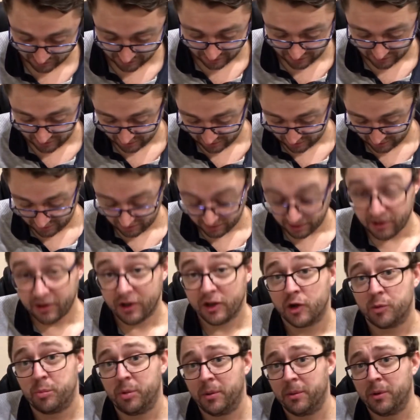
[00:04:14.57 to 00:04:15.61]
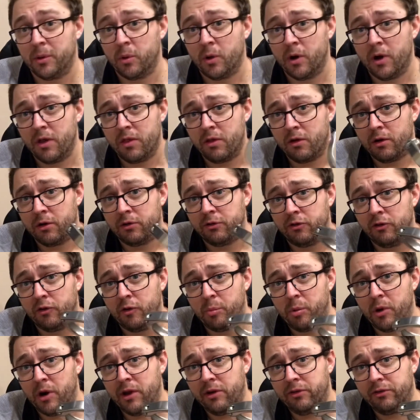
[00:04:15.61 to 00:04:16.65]
Could probably wear those as a
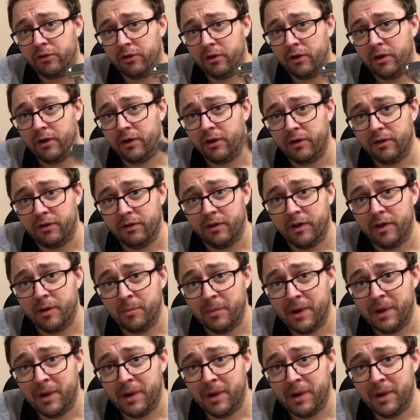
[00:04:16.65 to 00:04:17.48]
bracelet. They're